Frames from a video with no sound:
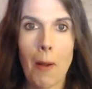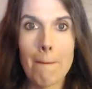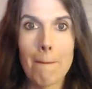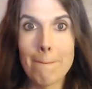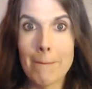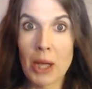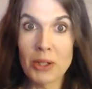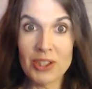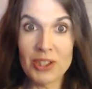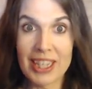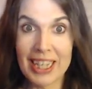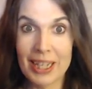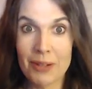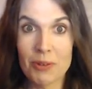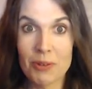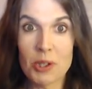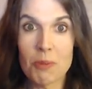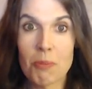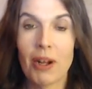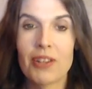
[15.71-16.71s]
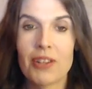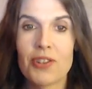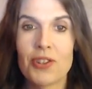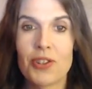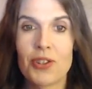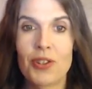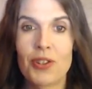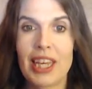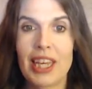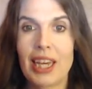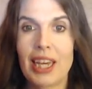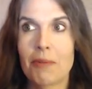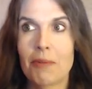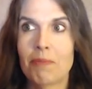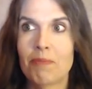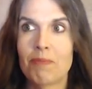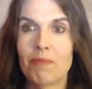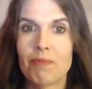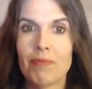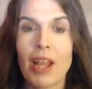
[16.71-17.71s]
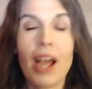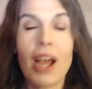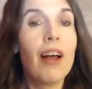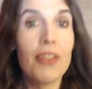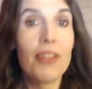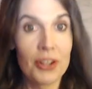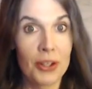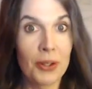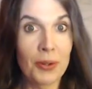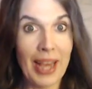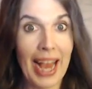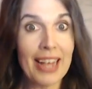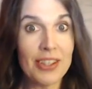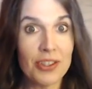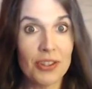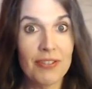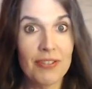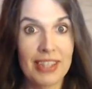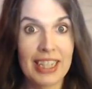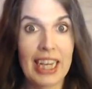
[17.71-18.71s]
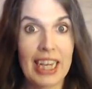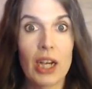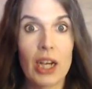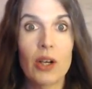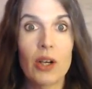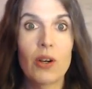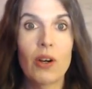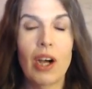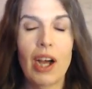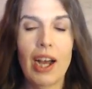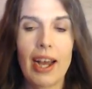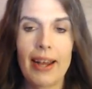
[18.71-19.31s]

mostly in response to the Newcastle video,